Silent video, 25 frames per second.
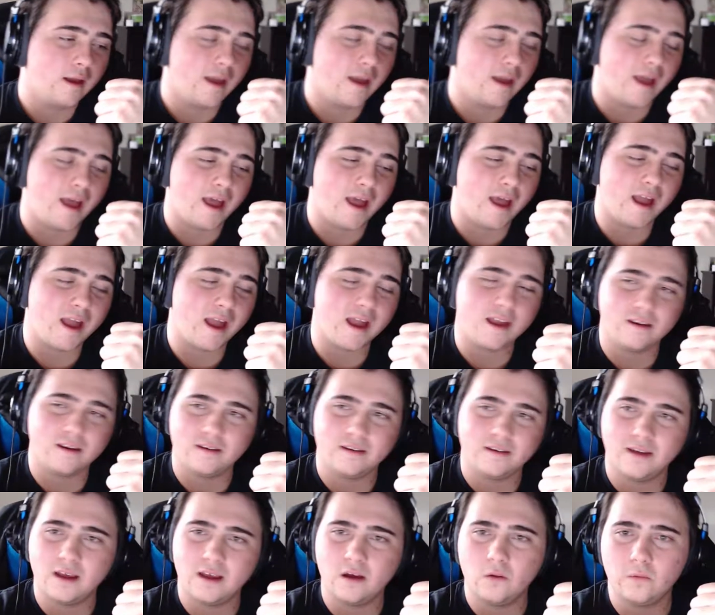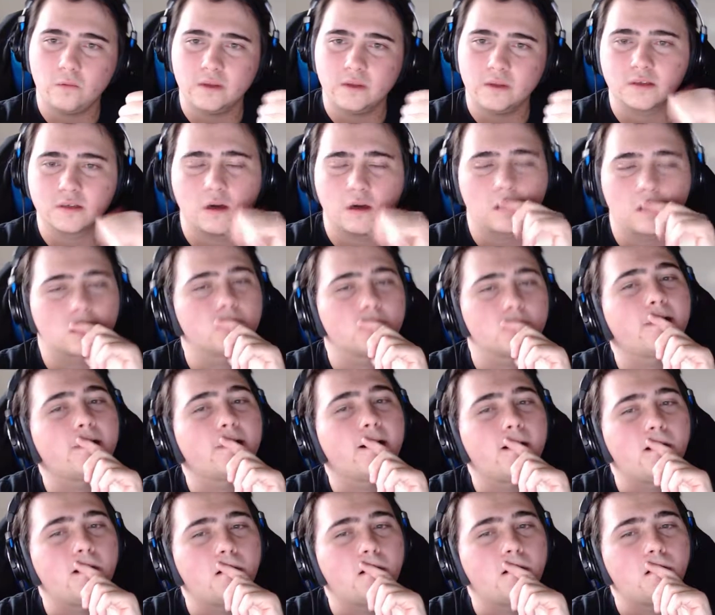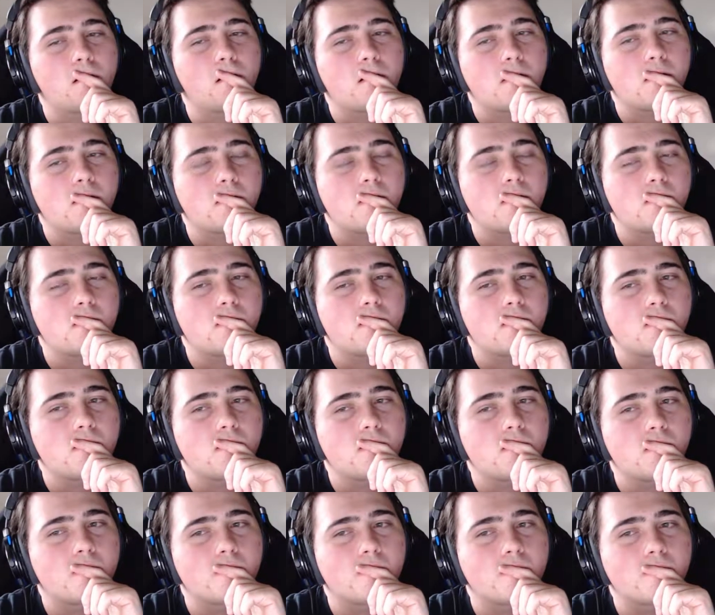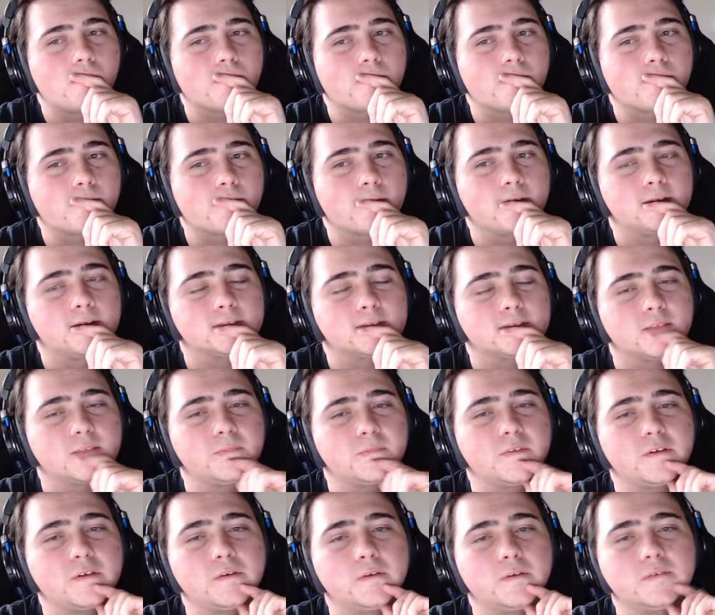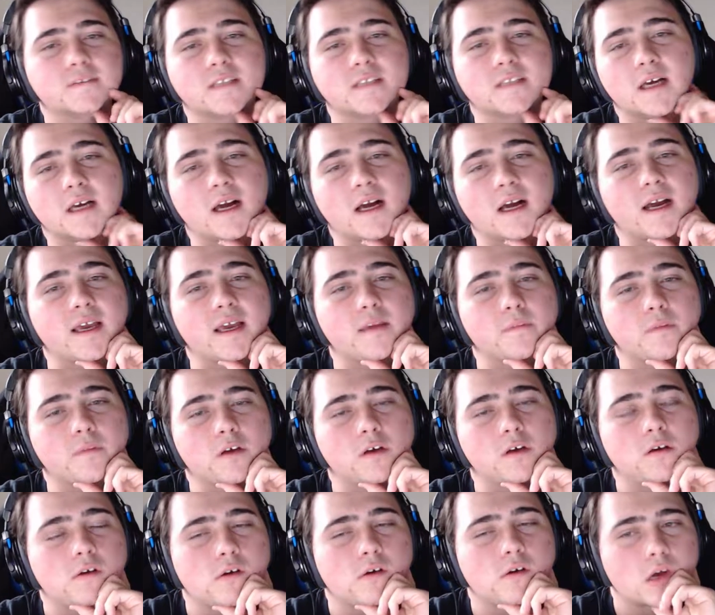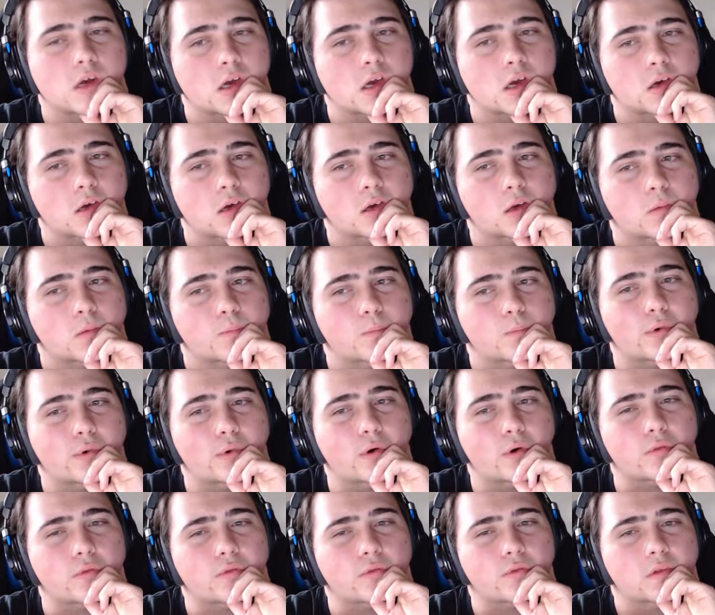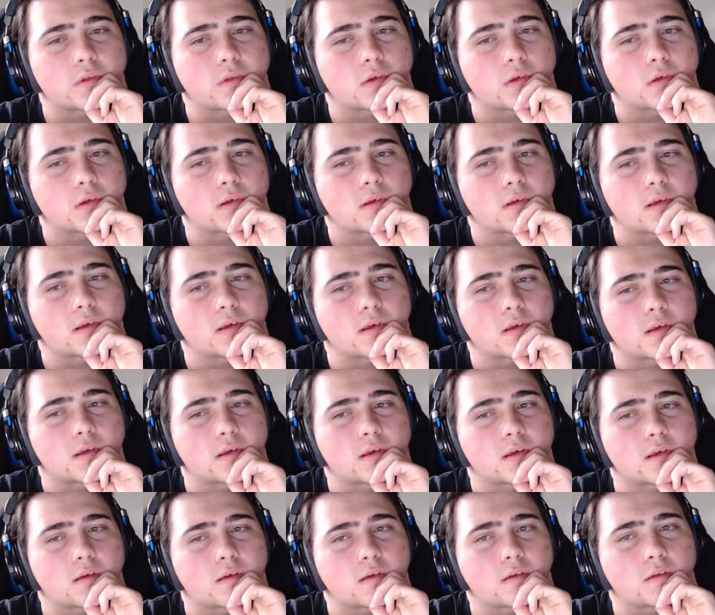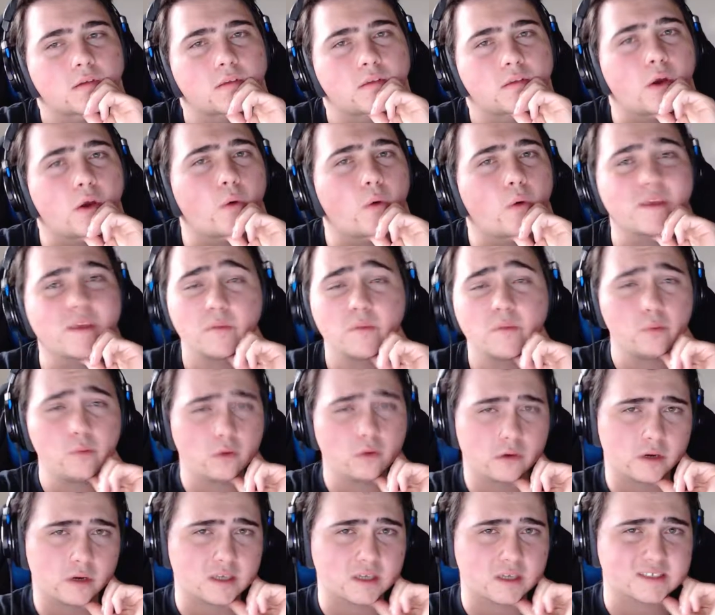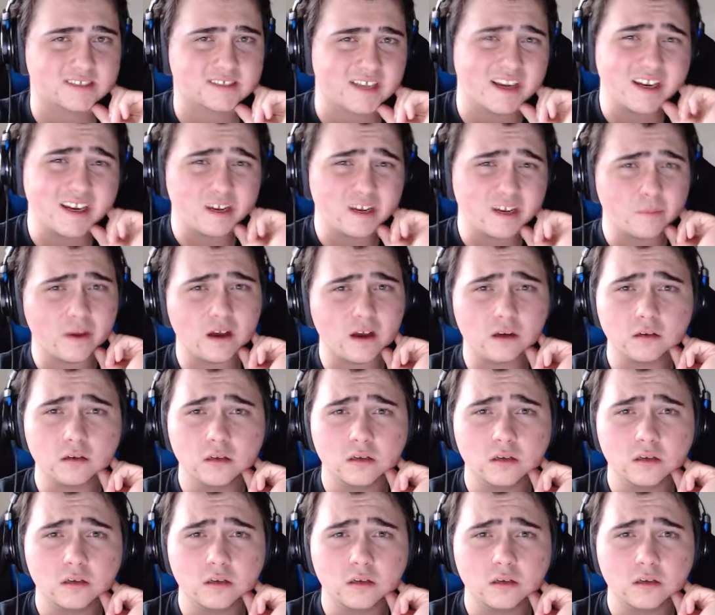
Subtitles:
And now we talk about some news that I'm both knowing people are excited about,